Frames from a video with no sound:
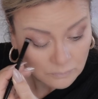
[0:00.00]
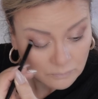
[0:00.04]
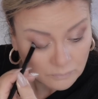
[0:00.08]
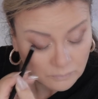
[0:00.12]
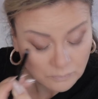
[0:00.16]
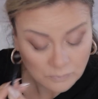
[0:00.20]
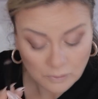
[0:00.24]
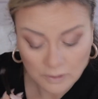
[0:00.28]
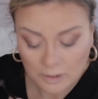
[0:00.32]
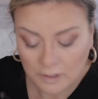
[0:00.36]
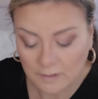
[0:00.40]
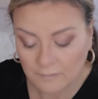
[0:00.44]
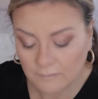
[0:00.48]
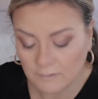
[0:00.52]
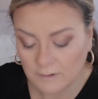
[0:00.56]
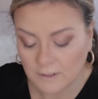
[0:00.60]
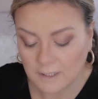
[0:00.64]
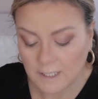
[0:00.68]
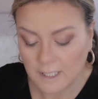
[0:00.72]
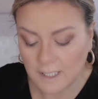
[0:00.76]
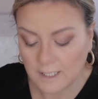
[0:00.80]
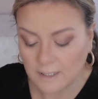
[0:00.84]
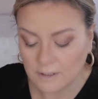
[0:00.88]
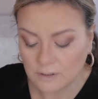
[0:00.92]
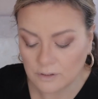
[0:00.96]
Not even
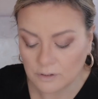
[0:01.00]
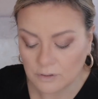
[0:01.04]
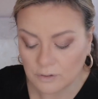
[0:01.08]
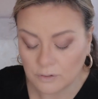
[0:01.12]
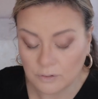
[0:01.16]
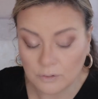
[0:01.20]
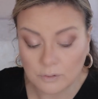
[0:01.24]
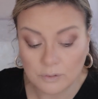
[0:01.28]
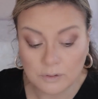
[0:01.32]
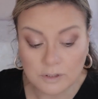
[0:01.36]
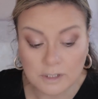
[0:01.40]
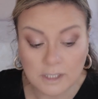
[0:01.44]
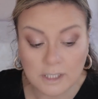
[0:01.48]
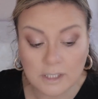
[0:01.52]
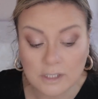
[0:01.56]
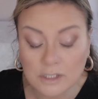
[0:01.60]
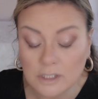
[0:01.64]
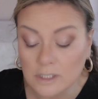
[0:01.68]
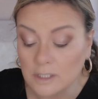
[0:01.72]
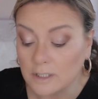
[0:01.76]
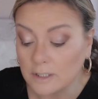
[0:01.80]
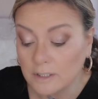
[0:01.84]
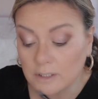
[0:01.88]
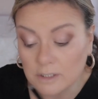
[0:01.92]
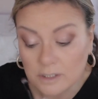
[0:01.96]
the outer third
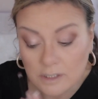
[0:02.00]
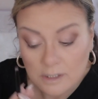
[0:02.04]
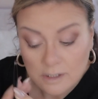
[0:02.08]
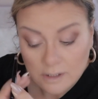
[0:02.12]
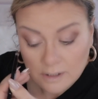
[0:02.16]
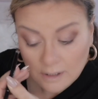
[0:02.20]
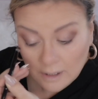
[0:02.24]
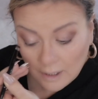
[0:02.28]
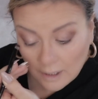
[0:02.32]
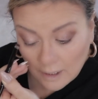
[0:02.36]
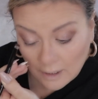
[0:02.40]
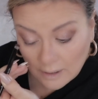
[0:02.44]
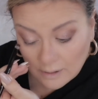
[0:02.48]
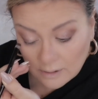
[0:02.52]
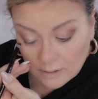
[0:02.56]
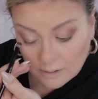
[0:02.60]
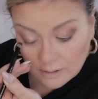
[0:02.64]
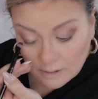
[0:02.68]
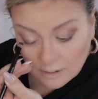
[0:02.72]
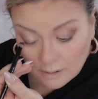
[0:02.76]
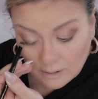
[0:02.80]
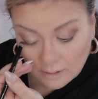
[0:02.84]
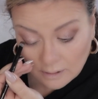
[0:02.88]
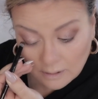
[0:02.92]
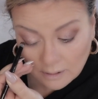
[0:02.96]
actually, just the
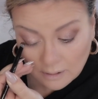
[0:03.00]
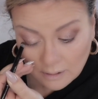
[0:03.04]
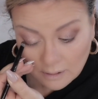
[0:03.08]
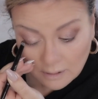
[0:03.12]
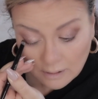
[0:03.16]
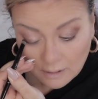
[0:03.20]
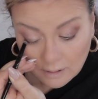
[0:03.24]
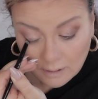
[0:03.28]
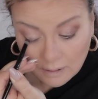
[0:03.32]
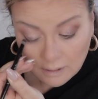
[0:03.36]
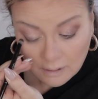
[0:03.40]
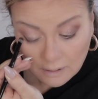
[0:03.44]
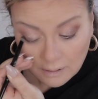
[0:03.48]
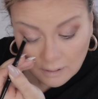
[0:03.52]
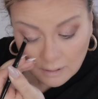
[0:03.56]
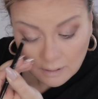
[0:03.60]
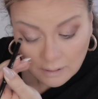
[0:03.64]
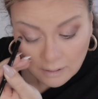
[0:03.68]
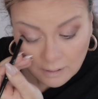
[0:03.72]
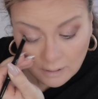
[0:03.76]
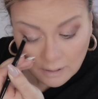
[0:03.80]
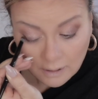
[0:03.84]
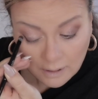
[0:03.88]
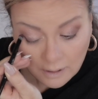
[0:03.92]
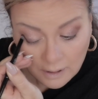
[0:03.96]
outer
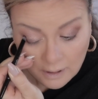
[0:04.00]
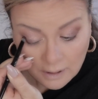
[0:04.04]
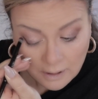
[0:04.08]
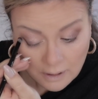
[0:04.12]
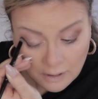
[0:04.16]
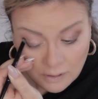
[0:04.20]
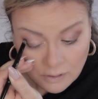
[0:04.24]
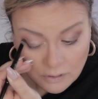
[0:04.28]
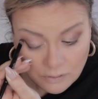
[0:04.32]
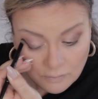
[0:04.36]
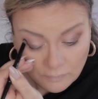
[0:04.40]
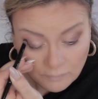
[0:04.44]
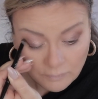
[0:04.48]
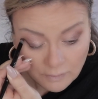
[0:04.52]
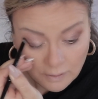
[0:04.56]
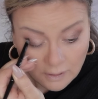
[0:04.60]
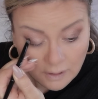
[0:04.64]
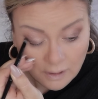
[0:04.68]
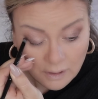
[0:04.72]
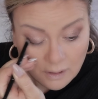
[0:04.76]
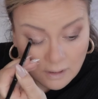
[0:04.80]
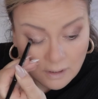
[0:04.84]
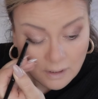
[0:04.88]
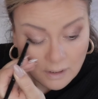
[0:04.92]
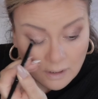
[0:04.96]
edge of the
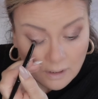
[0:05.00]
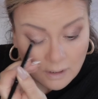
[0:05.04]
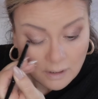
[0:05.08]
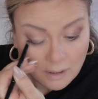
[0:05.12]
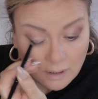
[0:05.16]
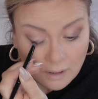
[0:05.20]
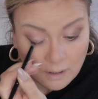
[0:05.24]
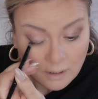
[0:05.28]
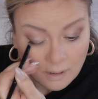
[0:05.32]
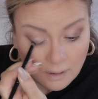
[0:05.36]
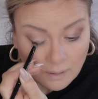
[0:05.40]
eye.